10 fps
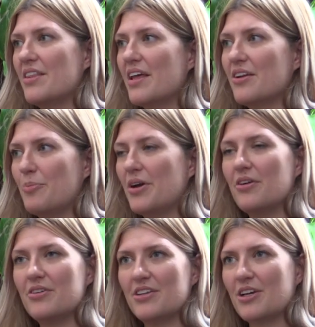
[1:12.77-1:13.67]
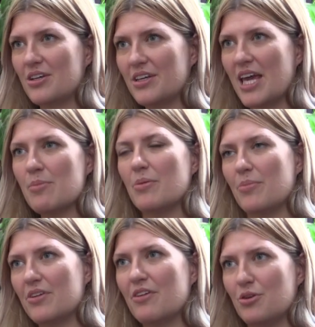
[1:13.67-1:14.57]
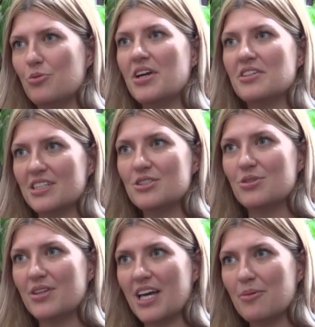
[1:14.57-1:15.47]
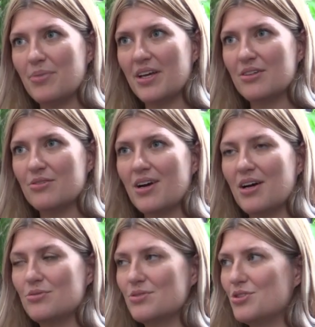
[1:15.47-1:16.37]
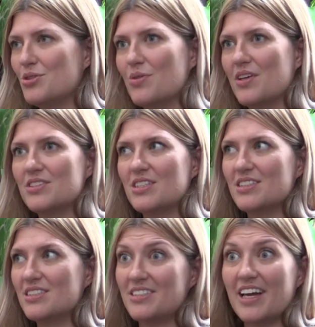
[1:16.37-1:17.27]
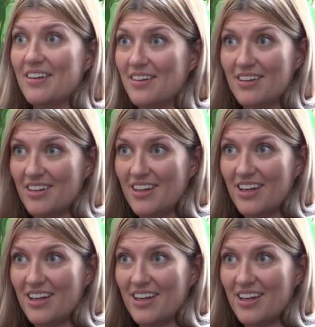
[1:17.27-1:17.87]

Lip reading: that came a bit a few years into the campaign, around 2010.